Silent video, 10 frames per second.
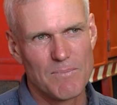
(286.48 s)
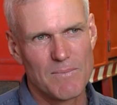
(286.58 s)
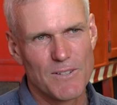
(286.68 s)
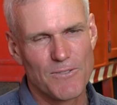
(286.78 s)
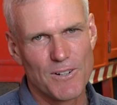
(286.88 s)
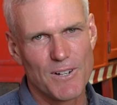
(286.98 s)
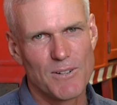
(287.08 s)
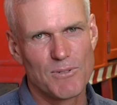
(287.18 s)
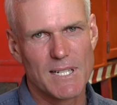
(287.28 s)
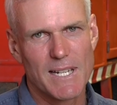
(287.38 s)
the
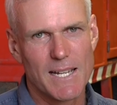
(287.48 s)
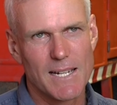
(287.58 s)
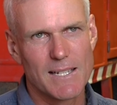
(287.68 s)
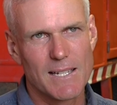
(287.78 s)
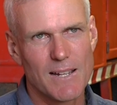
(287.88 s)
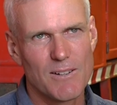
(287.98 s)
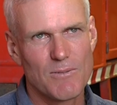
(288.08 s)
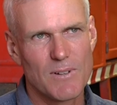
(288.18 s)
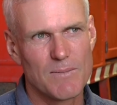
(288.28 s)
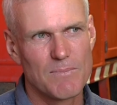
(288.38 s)
fire was getting
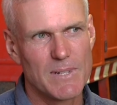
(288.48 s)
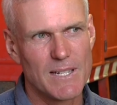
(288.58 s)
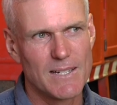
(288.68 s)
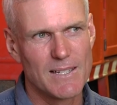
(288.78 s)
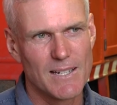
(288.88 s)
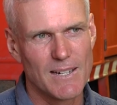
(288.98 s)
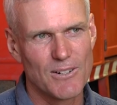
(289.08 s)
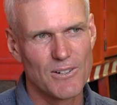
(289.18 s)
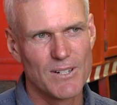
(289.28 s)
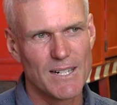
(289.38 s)
so big
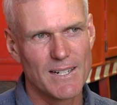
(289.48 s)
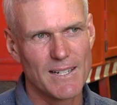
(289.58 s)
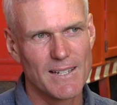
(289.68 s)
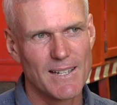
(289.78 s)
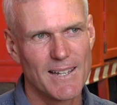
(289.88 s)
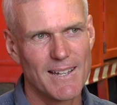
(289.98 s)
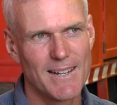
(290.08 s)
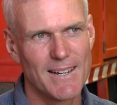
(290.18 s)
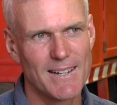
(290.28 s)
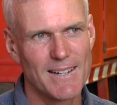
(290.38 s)
so quickly,
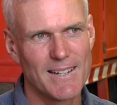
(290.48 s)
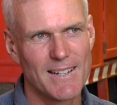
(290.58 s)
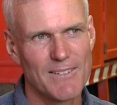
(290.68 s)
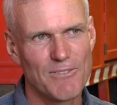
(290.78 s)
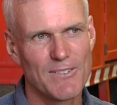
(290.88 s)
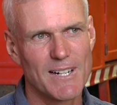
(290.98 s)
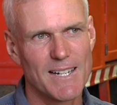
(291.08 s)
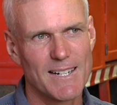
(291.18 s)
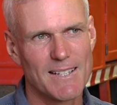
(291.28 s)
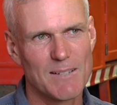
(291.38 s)
and everyone
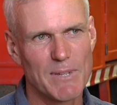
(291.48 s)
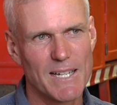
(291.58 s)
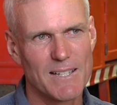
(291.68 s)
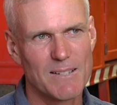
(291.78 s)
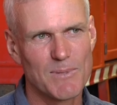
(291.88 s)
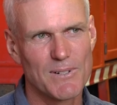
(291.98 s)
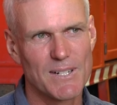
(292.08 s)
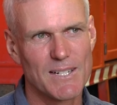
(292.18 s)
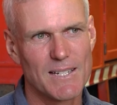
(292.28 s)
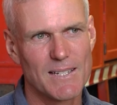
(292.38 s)
had in the back of their
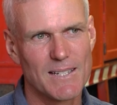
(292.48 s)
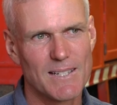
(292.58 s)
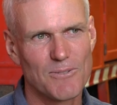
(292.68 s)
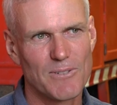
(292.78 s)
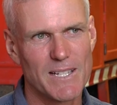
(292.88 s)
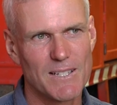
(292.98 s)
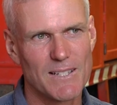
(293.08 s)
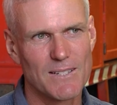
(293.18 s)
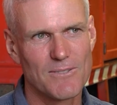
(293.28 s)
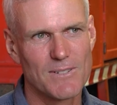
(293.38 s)
minds the
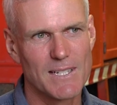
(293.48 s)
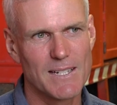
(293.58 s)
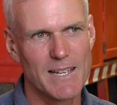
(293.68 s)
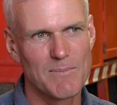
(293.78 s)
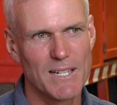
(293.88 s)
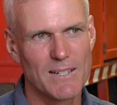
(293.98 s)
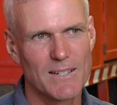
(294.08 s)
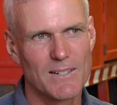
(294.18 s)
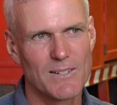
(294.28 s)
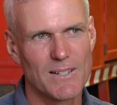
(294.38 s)
weather that was coming,
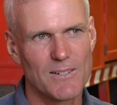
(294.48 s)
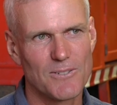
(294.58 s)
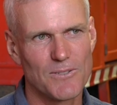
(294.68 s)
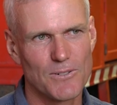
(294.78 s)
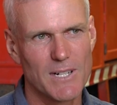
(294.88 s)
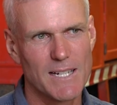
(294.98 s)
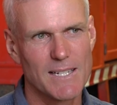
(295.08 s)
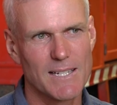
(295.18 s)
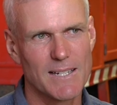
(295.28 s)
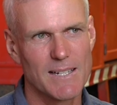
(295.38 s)
or
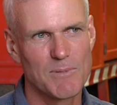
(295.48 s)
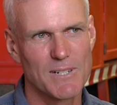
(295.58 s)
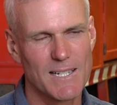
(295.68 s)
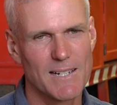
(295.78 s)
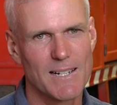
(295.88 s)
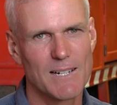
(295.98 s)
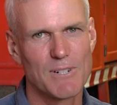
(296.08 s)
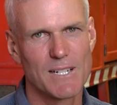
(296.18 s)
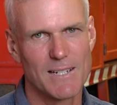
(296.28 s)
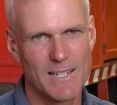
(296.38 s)
forecast to come on Sunday,
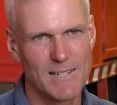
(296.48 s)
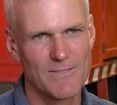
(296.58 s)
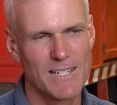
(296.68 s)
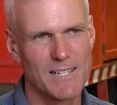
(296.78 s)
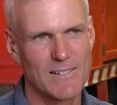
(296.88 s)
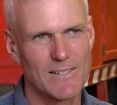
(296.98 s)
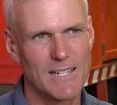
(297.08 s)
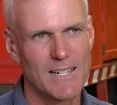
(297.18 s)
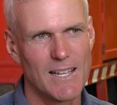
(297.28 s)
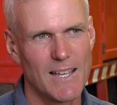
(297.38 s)
which did
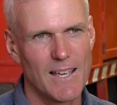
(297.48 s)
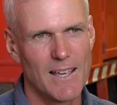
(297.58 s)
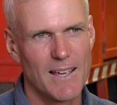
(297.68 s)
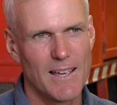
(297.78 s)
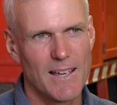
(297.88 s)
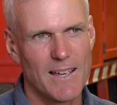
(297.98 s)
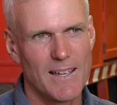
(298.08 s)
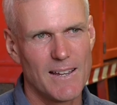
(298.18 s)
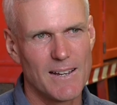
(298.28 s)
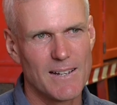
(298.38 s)
eventuate.
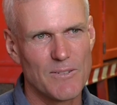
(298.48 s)
And